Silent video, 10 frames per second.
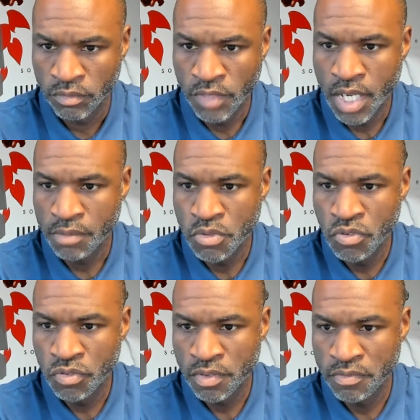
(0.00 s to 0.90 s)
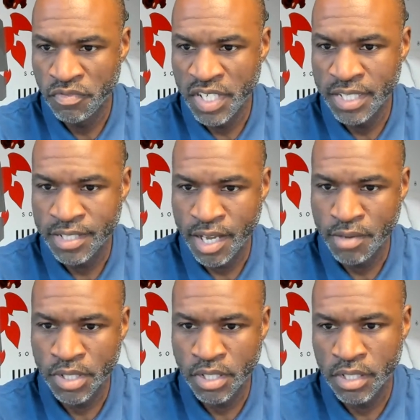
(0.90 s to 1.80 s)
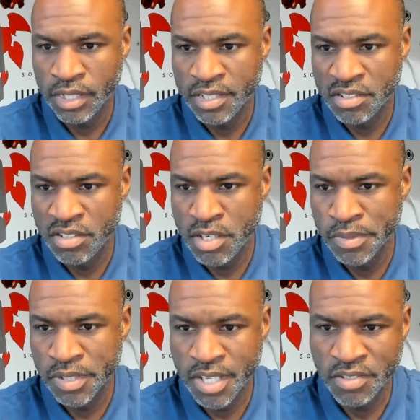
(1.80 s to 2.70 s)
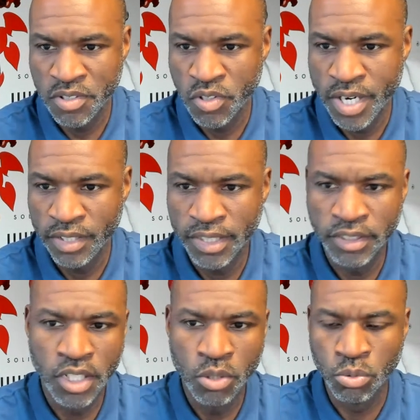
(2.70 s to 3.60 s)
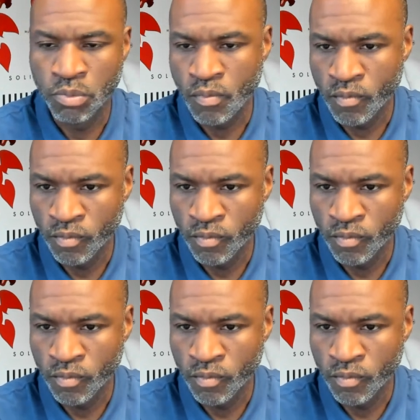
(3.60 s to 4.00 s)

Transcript: Nick moved from Phoenix to Albuquerque because it's cheaper. Doesn't regret it. Let's go.